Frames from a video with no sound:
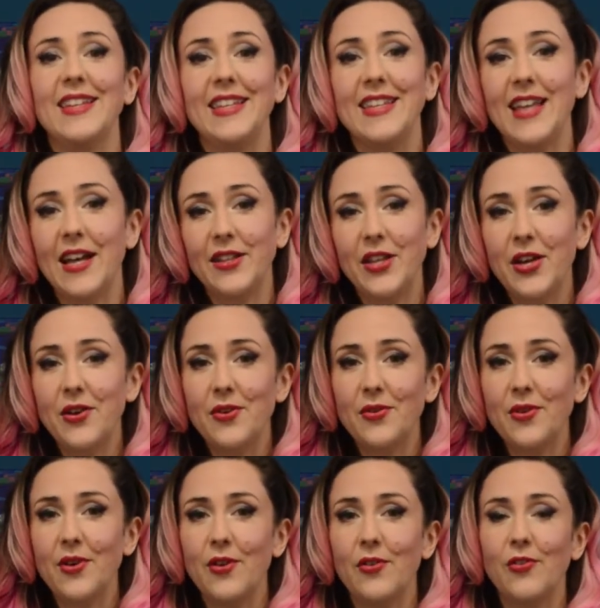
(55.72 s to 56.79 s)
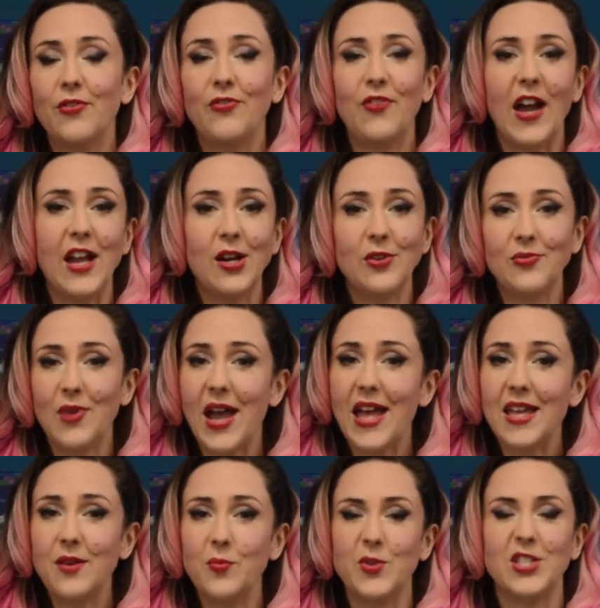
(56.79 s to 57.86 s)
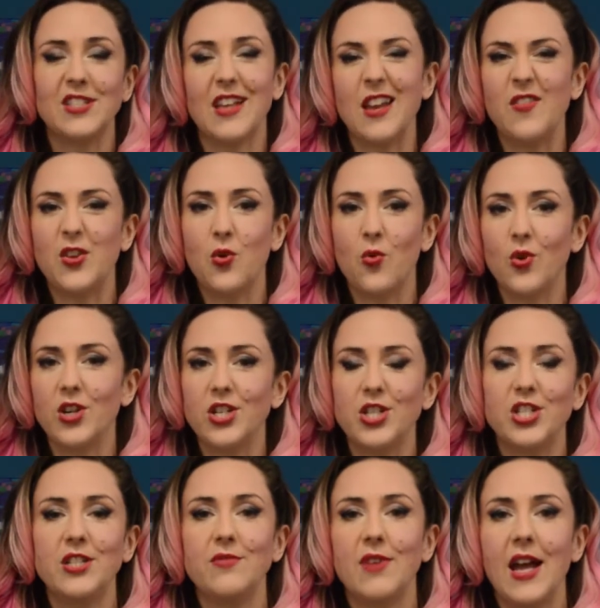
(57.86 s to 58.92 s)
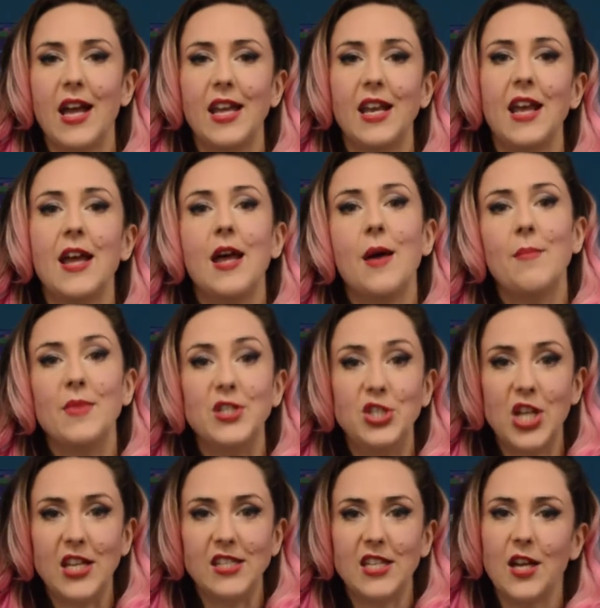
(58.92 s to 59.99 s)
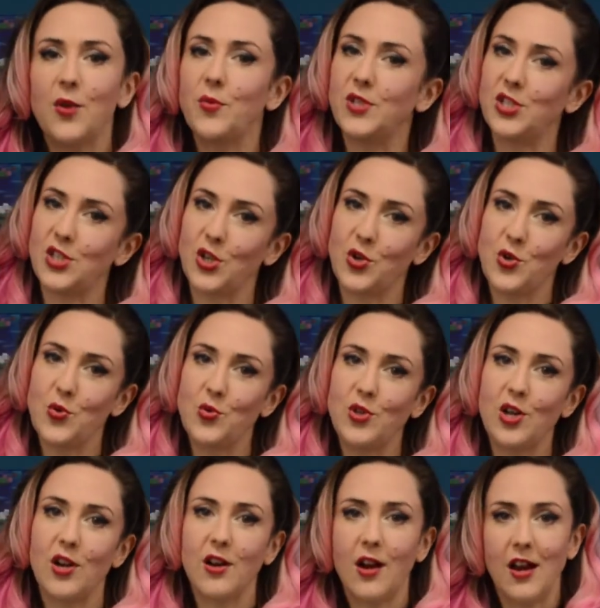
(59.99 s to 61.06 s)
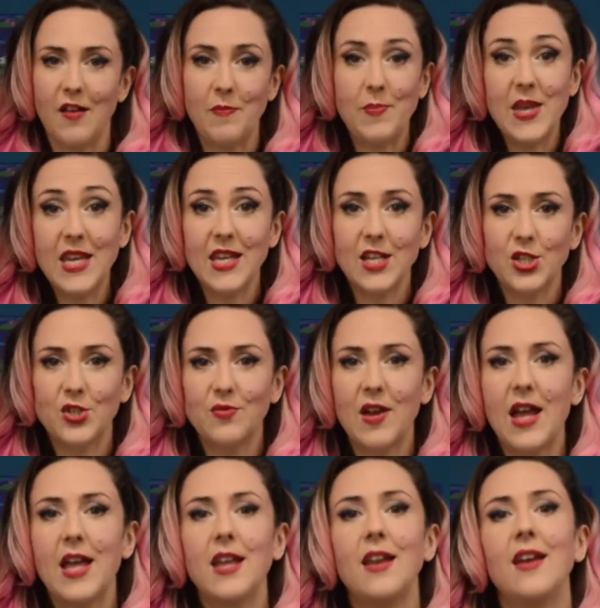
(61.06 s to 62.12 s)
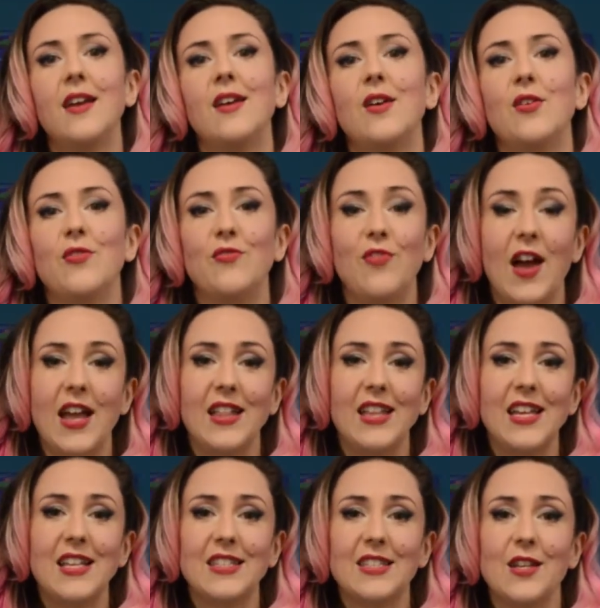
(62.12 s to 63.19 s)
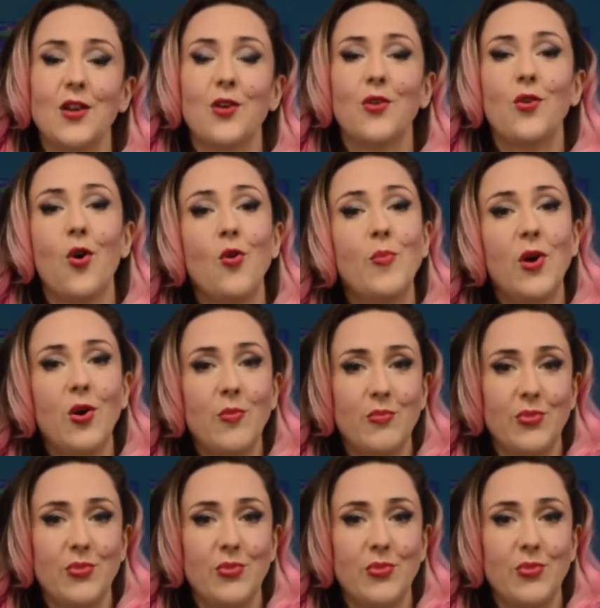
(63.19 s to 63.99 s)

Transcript: yellow, fire red, which is kind of an orangey red, magenta, which is a cooler kind of pinkish red, violet, cobalt